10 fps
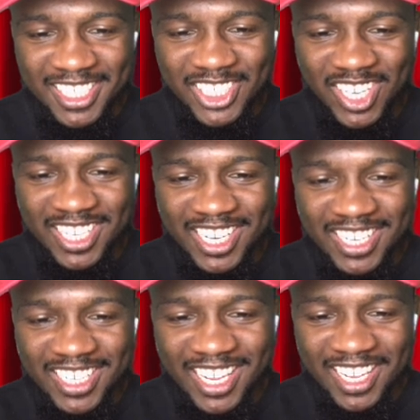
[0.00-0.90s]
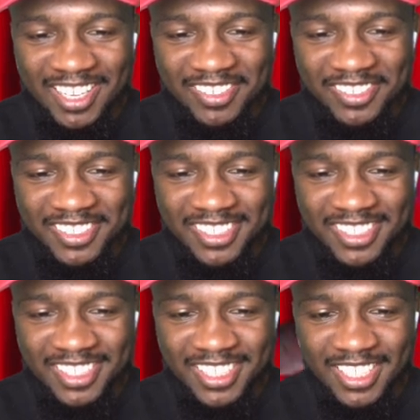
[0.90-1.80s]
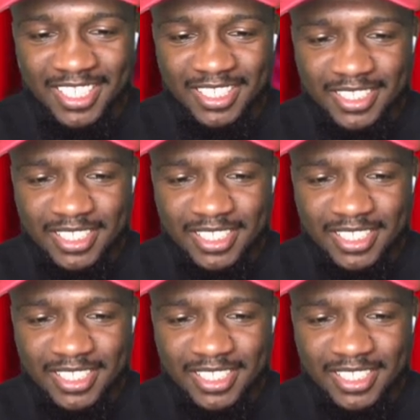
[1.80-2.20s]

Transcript: He trying not to laugh. All right,